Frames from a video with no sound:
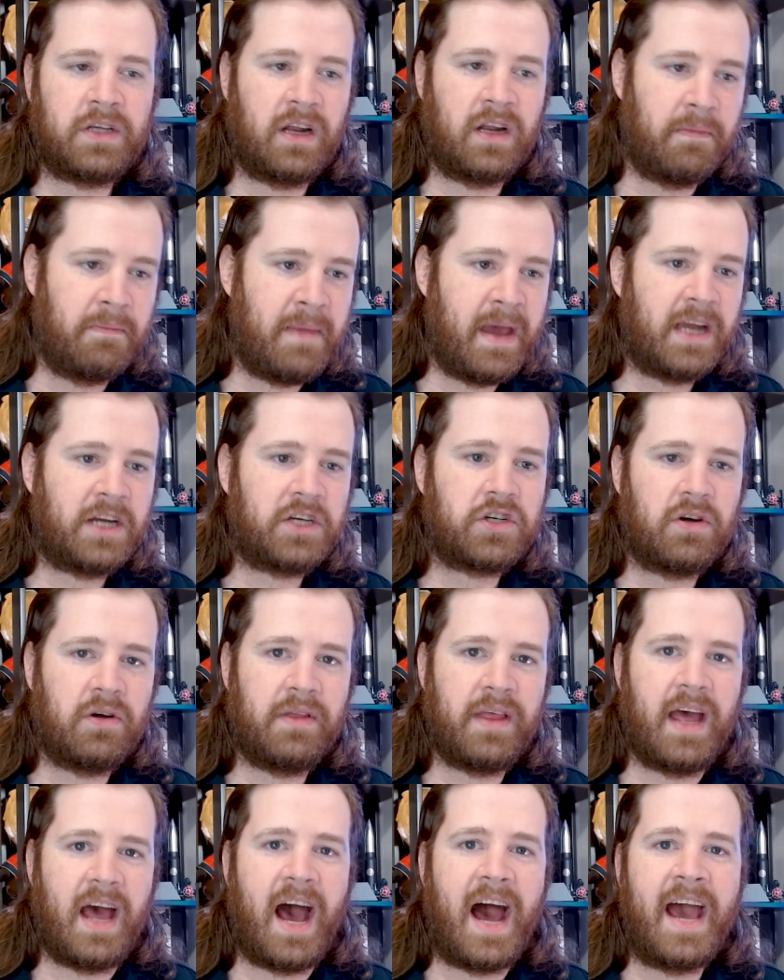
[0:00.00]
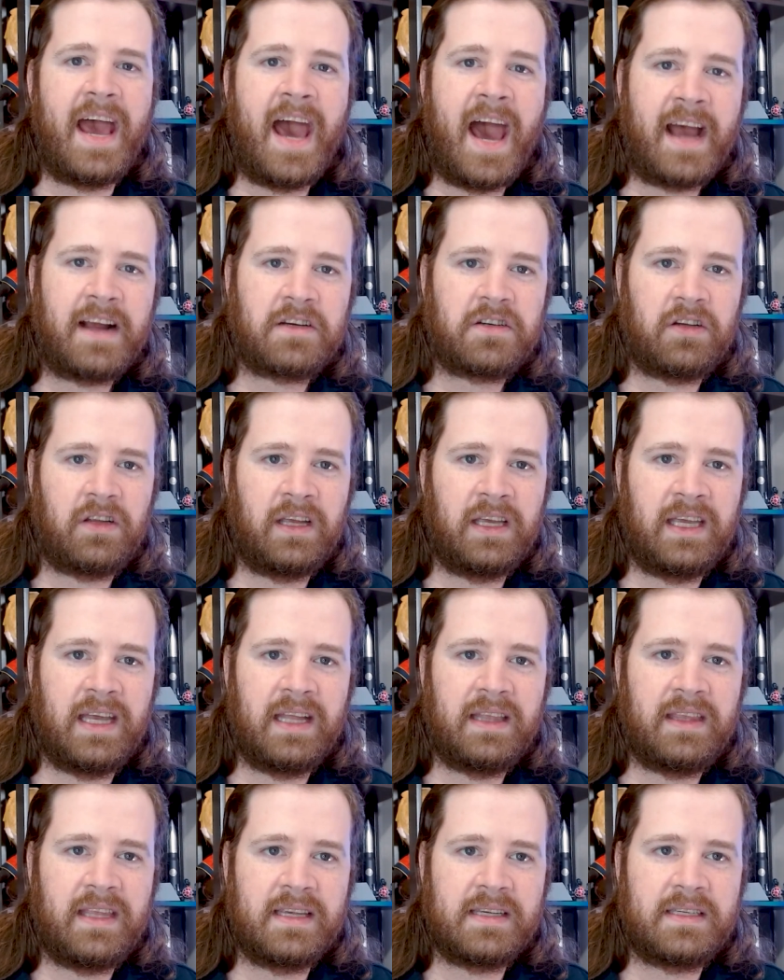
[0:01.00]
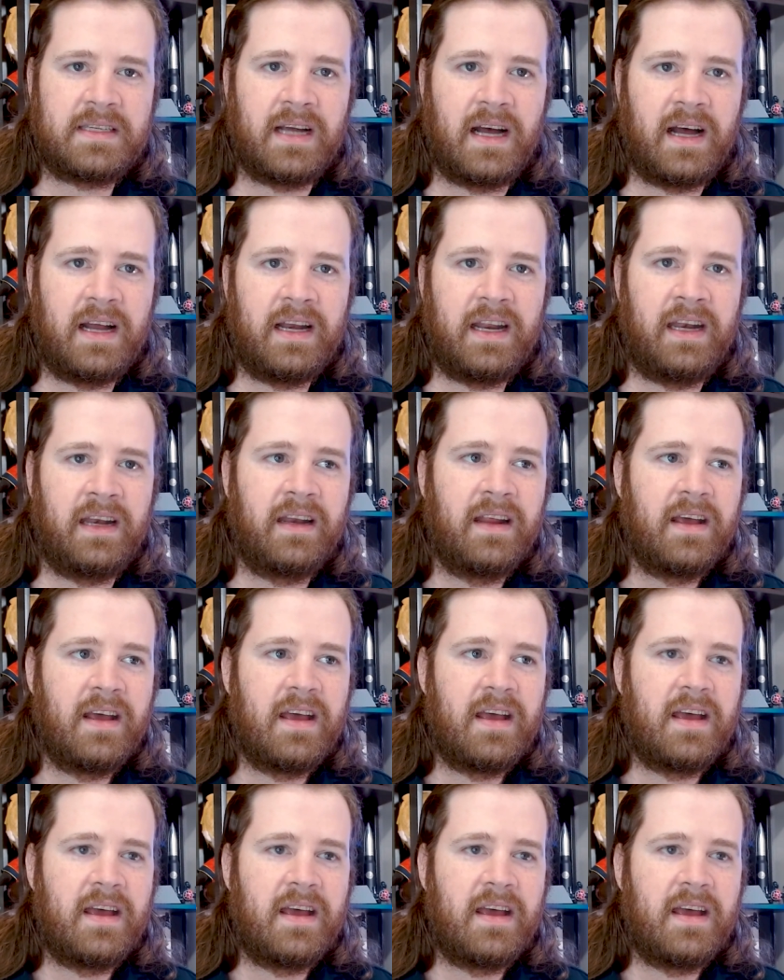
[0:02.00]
to make sure that I actually get this done and